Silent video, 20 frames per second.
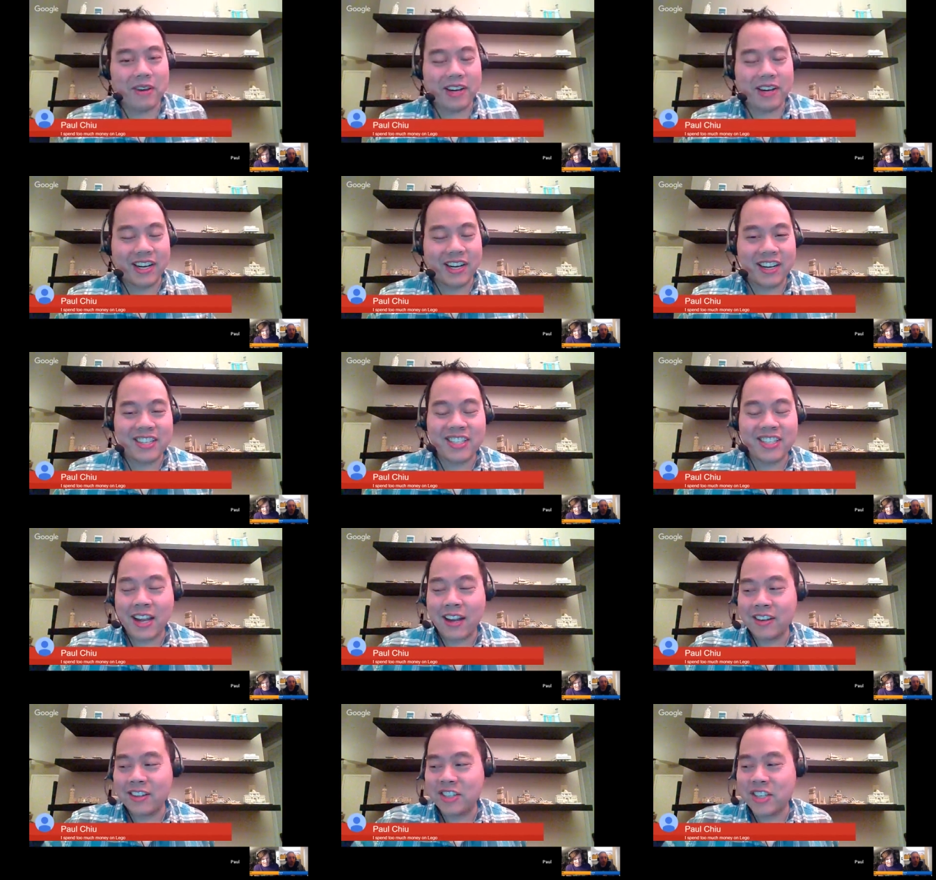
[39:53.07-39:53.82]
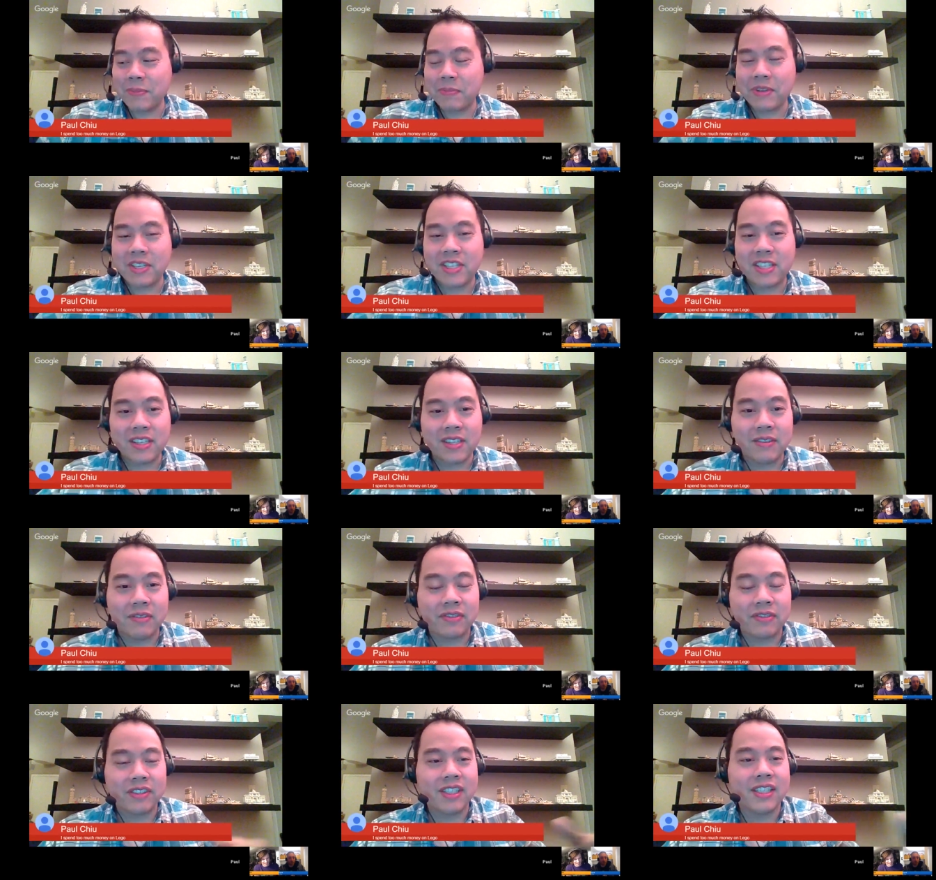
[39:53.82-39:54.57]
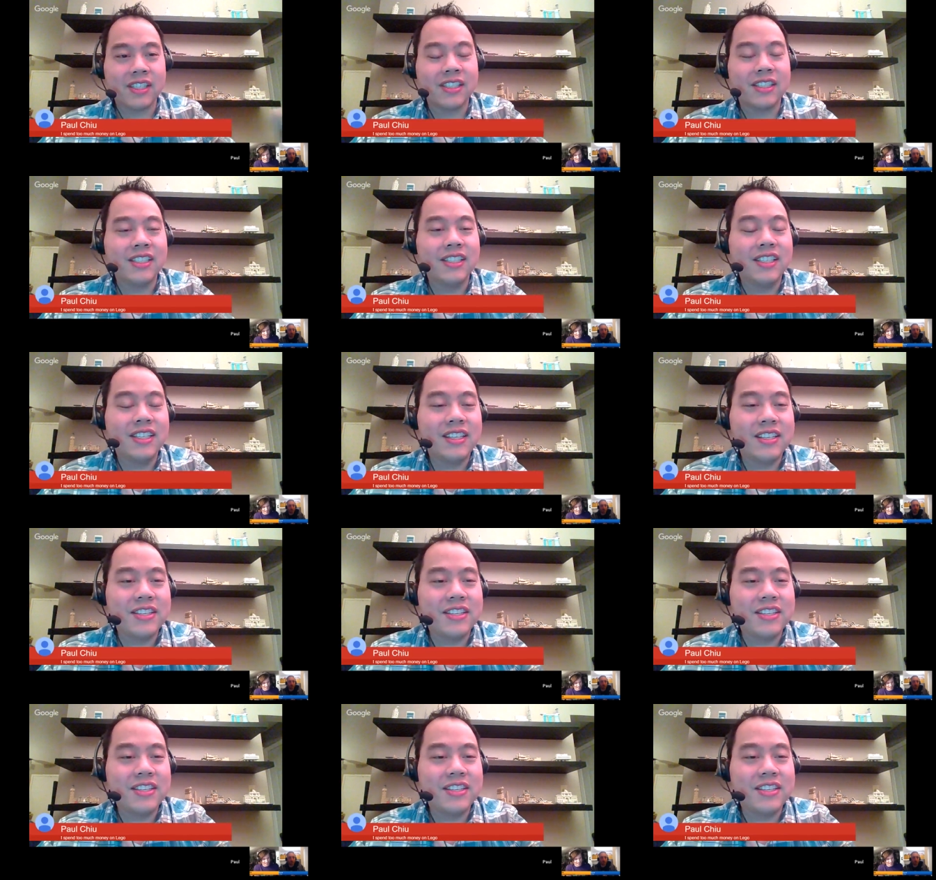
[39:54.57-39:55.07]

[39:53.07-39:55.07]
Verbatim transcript: and, and, ship it to you for uh you